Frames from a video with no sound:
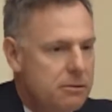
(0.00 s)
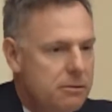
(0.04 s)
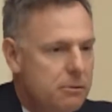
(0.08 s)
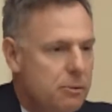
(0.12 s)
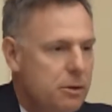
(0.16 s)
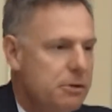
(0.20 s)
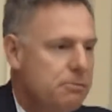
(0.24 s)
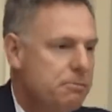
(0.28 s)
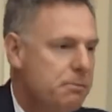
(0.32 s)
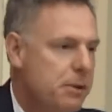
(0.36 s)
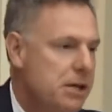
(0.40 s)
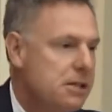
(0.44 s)

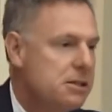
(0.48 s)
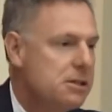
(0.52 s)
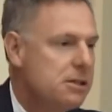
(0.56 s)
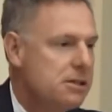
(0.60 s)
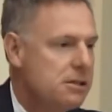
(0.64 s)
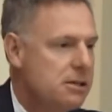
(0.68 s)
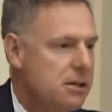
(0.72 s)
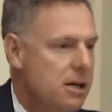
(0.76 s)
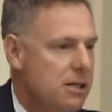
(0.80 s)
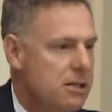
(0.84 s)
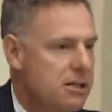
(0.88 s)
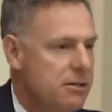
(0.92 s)
what
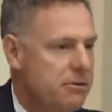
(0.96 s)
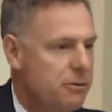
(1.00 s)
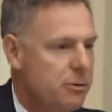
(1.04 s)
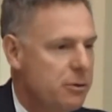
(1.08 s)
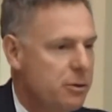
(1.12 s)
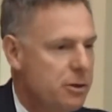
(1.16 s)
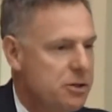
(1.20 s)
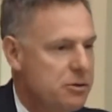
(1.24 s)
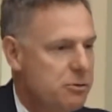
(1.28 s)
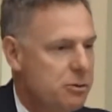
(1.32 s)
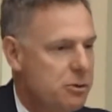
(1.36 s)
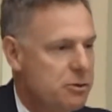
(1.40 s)
basic scientific
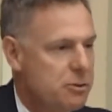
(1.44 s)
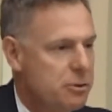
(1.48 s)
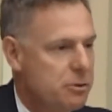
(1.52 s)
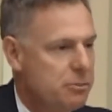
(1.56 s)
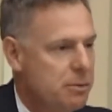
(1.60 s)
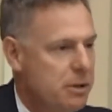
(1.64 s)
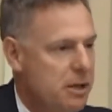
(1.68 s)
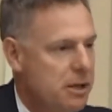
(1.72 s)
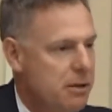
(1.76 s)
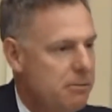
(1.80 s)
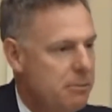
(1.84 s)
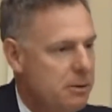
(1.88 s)
research
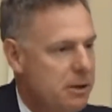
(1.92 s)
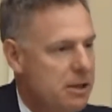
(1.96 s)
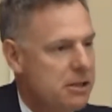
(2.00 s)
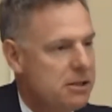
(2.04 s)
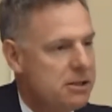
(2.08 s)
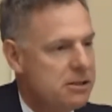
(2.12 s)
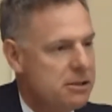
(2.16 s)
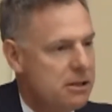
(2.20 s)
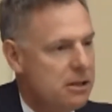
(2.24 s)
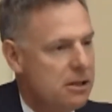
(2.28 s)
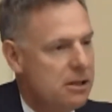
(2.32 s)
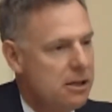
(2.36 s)
would be
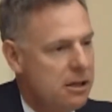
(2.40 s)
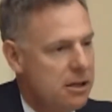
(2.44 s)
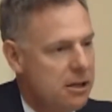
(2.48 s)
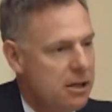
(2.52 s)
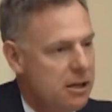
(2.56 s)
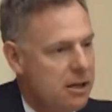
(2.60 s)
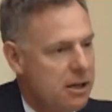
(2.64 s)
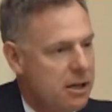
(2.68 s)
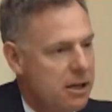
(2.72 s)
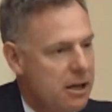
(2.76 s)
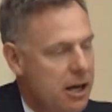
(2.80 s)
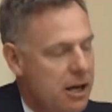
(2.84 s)
because,
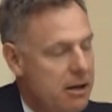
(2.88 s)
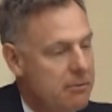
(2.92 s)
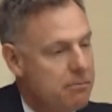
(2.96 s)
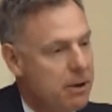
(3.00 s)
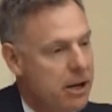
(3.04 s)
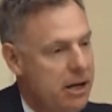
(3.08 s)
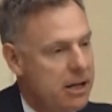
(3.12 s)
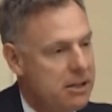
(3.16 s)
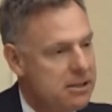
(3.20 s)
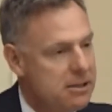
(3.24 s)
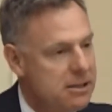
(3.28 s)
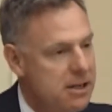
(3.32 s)
and
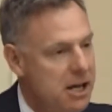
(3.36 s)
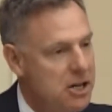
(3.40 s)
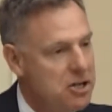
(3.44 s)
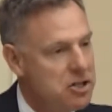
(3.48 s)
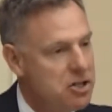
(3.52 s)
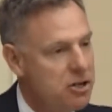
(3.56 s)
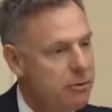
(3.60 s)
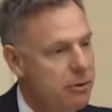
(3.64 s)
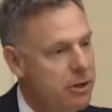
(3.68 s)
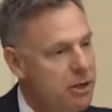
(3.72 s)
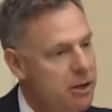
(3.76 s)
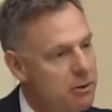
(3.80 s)
by its
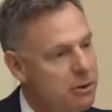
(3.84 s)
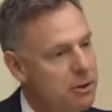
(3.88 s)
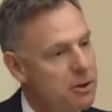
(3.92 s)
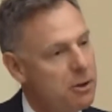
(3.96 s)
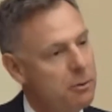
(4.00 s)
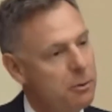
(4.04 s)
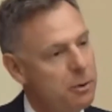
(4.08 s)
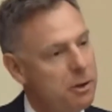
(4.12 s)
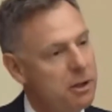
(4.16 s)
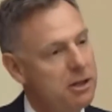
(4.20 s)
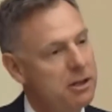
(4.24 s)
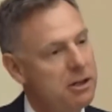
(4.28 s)
nature, we don't
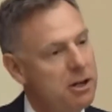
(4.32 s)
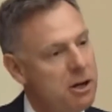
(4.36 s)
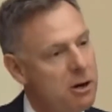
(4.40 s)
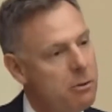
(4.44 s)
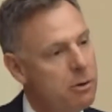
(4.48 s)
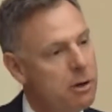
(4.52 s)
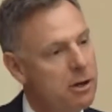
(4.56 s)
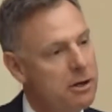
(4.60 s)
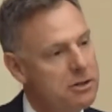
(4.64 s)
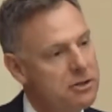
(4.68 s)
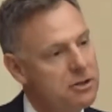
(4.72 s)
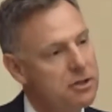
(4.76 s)
know, really know
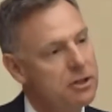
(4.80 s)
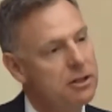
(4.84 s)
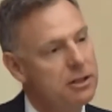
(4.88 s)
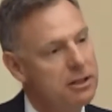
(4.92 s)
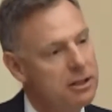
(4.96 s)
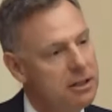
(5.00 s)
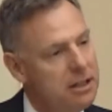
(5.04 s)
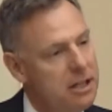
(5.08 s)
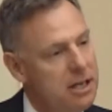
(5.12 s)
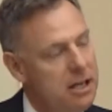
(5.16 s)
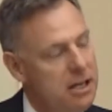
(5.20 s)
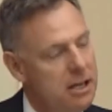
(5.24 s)
where it's going
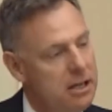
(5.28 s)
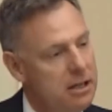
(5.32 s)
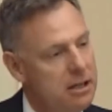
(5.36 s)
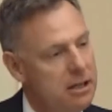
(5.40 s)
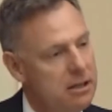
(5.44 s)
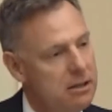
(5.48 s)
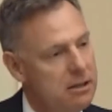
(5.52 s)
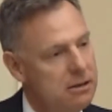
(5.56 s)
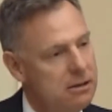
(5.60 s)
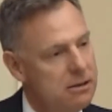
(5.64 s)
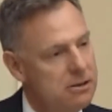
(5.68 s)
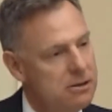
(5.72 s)
to
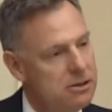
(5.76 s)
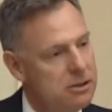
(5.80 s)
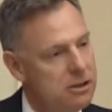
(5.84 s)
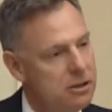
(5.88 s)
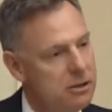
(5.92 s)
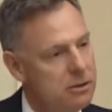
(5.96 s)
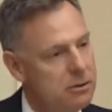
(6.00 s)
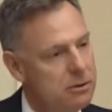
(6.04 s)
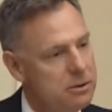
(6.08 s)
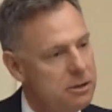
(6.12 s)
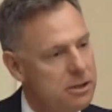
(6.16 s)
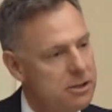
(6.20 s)
lead.
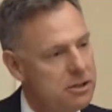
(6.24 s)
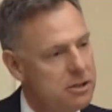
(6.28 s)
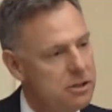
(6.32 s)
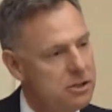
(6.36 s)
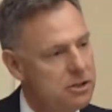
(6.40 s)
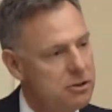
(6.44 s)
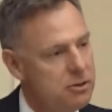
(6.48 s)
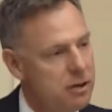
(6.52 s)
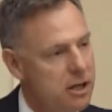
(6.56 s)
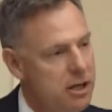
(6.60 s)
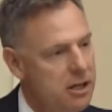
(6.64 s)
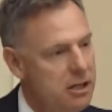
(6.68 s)
So does it
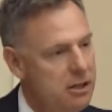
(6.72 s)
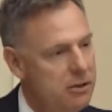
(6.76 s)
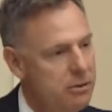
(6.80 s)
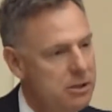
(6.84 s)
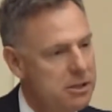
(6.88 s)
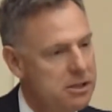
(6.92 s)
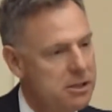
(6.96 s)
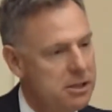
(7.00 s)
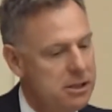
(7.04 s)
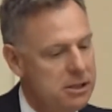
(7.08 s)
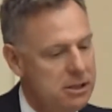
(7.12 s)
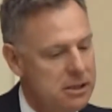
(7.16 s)
strike you
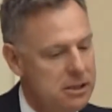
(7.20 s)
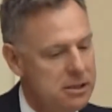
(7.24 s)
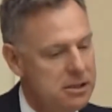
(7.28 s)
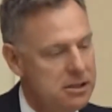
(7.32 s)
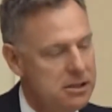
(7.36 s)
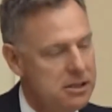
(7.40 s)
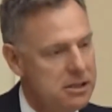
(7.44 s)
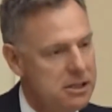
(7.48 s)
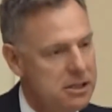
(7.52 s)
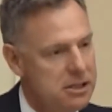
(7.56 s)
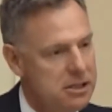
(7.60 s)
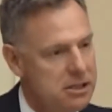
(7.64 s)
as
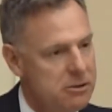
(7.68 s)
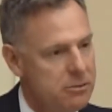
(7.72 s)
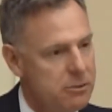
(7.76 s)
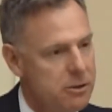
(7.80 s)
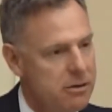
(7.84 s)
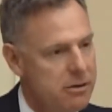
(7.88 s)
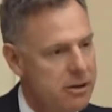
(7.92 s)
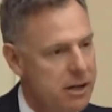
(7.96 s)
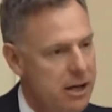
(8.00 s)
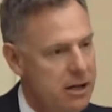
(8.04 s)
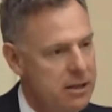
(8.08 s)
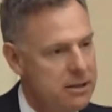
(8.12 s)
inconsistent
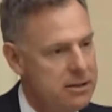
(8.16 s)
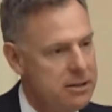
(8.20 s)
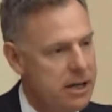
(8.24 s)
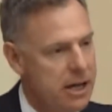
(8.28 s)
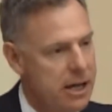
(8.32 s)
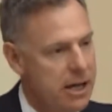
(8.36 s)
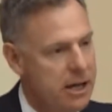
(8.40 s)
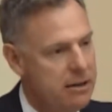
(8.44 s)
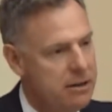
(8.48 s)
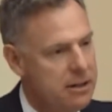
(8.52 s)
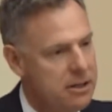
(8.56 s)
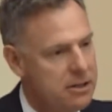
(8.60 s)
with that
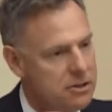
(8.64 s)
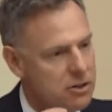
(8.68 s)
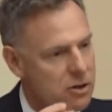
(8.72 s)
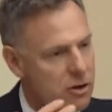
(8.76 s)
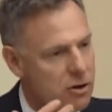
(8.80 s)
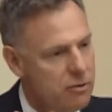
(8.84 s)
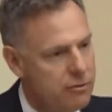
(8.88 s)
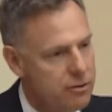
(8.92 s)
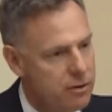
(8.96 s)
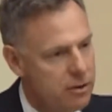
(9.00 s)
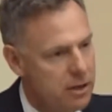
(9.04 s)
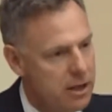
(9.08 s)
to add this
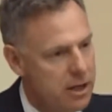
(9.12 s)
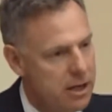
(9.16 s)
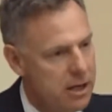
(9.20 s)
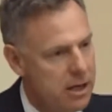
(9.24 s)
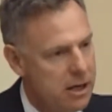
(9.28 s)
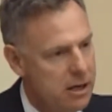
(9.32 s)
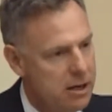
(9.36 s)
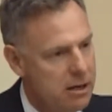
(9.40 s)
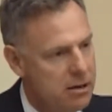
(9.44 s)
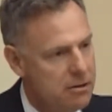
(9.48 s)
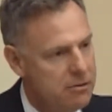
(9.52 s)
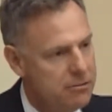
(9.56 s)

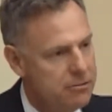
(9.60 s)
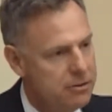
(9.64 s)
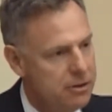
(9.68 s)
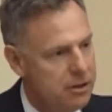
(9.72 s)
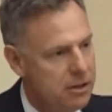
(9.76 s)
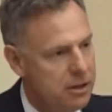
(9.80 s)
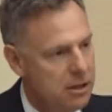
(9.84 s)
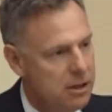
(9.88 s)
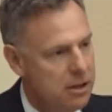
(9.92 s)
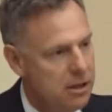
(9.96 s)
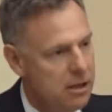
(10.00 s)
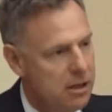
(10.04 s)
overlay of
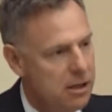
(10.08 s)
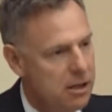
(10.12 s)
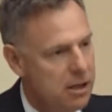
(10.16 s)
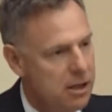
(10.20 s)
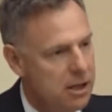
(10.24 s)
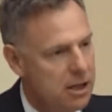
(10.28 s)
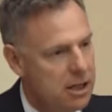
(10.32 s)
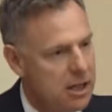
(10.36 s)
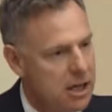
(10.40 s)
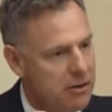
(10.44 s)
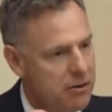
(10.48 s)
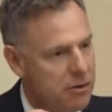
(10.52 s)

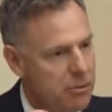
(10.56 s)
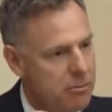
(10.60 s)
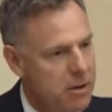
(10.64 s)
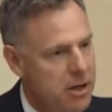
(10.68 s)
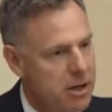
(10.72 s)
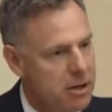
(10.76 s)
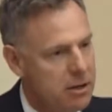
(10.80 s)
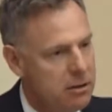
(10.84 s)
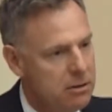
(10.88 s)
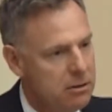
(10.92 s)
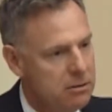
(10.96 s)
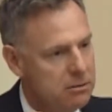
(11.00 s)
a
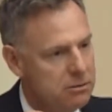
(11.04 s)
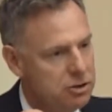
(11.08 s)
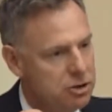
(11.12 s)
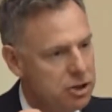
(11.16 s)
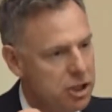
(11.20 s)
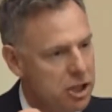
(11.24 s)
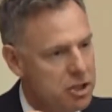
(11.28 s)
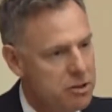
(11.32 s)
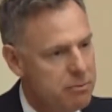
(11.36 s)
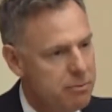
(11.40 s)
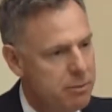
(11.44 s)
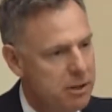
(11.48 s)
governmental
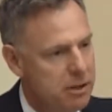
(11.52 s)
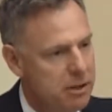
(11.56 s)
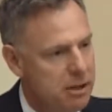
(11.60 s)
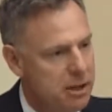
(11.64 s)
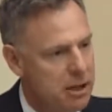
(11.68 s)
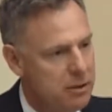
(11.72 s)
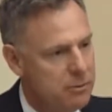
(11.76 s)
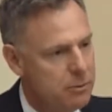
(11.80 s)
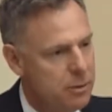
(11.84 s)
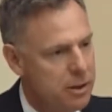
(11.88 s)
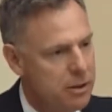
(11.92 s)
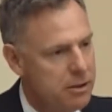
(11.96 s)
judgment
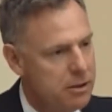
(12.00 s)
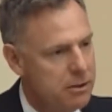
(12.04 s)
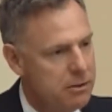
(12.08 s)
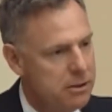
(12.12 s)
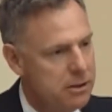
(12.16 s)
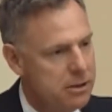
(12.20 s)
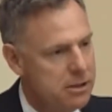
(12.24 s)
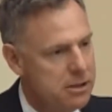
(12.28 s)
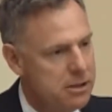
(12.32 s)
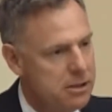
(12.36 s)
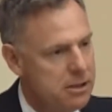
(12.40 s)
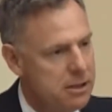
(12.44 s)
on whether
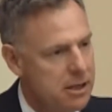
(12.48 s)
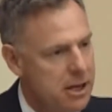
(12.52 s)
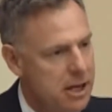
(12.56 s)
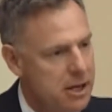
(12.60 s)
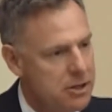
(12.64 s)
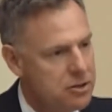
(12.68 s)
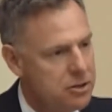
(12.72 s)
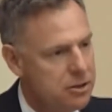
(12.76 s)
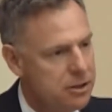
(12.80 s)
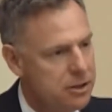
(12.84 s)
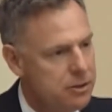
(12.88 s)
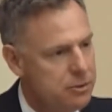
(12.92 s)
it's in the
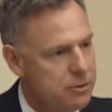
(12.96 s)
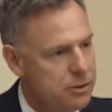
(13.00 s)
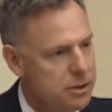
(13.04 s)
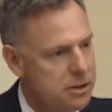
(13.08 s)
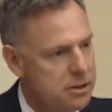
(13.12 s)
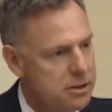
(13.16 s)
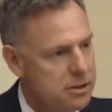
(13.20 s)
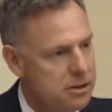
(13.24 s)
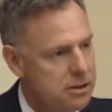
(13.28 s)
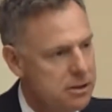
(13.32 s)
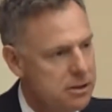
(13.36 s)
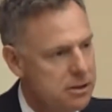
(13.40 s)
national
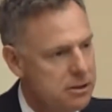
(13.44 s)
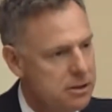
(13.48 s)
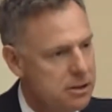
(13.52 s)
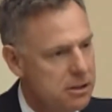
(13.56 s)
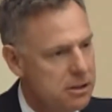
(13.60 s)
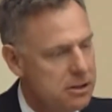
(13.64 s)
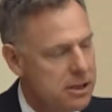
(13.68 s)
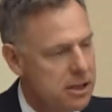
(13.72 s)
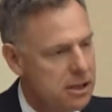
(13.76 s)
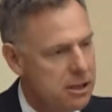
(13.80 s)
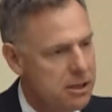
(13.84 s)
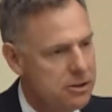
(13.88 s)
interest?
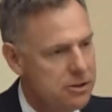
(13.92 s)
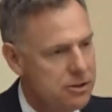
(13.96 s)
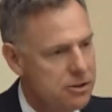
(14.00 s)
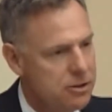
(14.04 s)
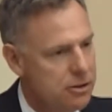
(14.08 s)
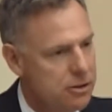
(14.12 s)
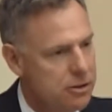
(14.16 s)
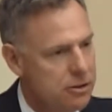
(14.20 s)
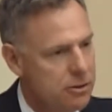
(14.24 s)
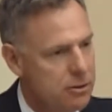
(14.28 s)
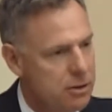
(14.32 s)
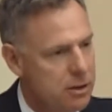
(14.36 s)
Is that
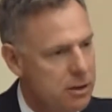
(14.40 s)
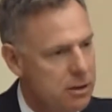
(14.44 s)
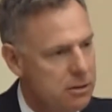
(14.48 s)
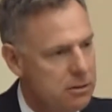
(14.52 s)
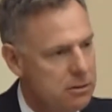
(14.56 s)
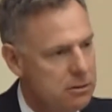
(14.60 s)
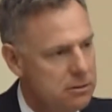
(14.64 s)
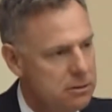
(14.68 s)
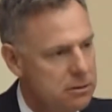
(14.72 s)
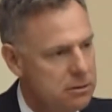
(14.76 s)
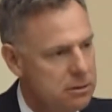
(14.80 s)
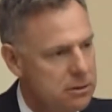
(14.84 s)
concern you at
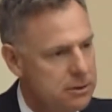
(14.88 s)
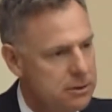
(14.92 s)
all?